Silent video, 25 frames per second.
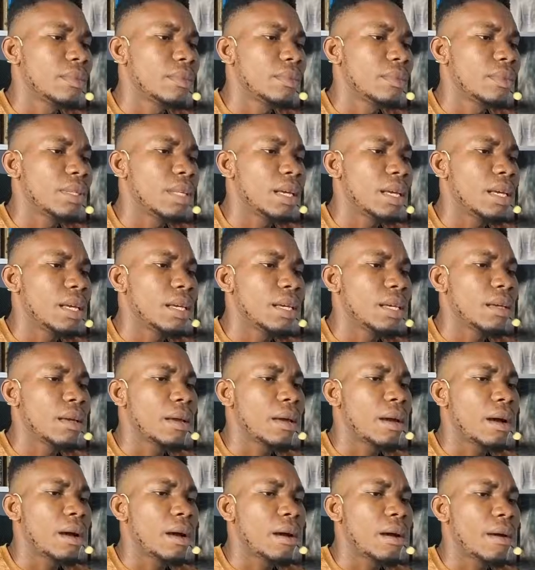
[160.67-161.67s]
the
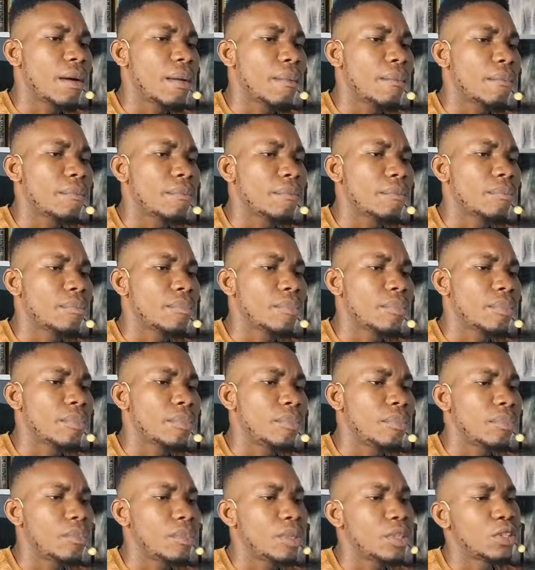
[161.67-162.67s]

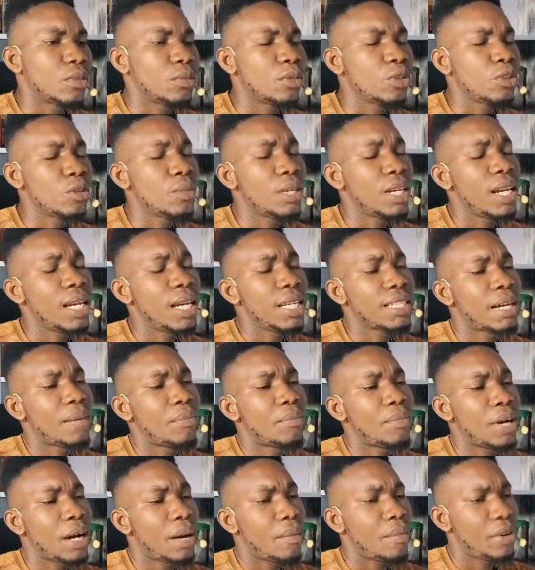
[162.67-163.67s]
supposed to be less than
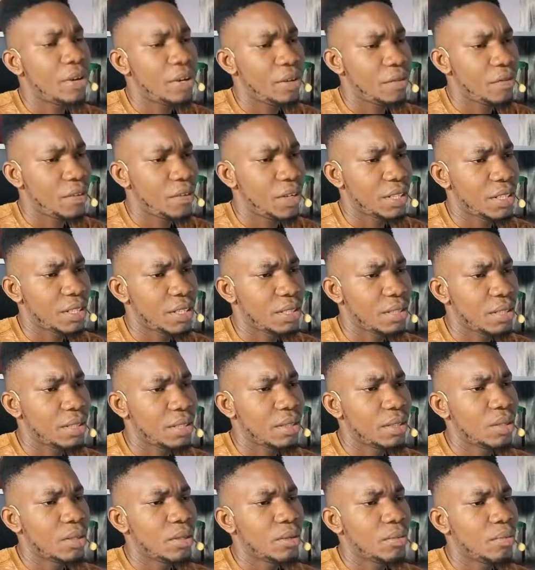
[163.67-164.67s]
primary first,
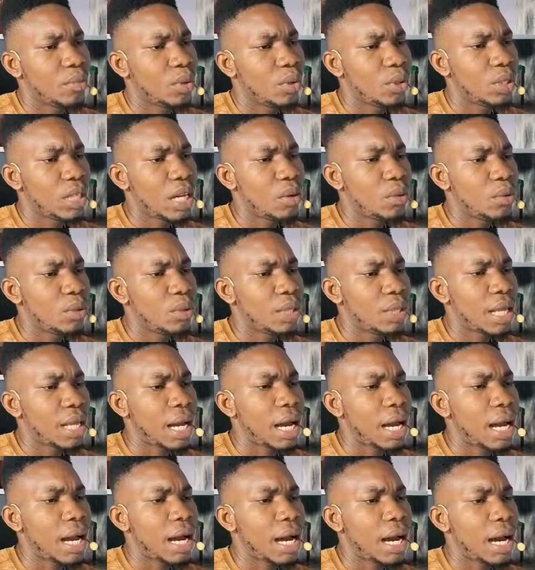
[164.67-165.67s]
but now we now
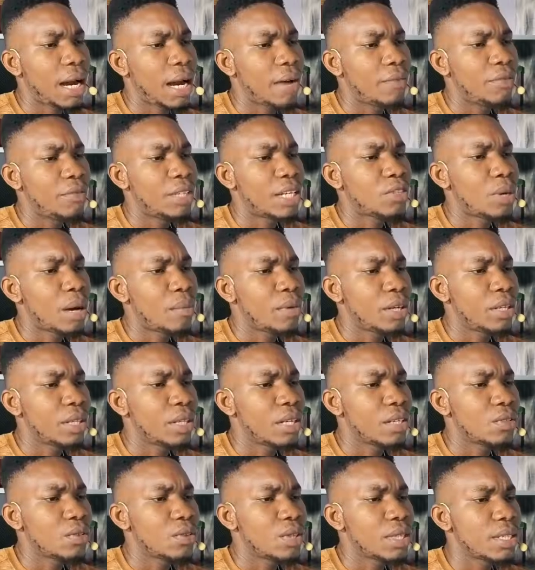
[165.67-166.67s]
have there's no primary there,
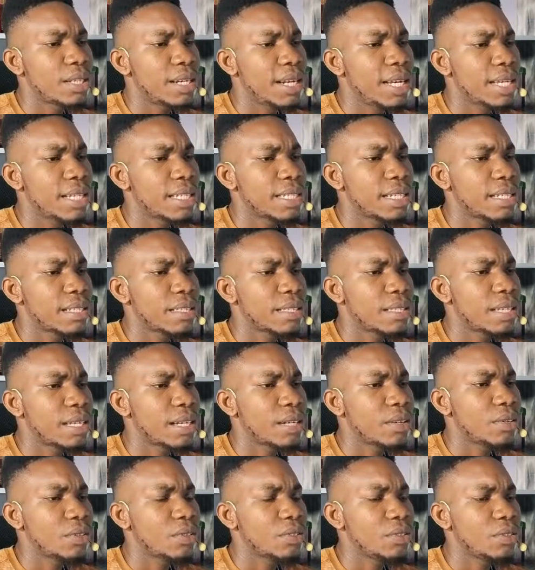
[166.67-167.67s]
so it's less than
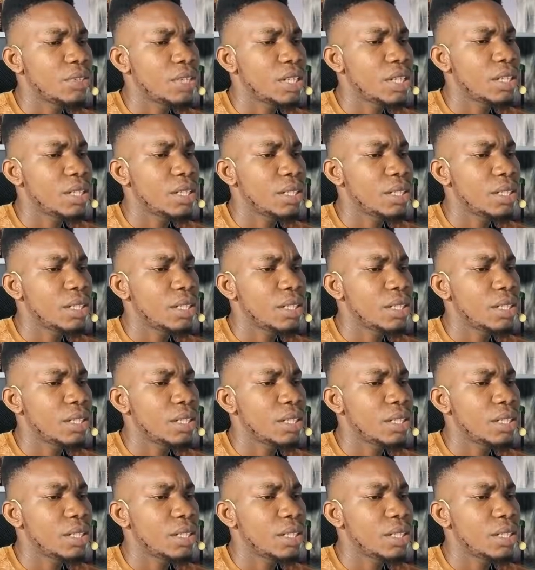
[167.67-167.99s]
secondary,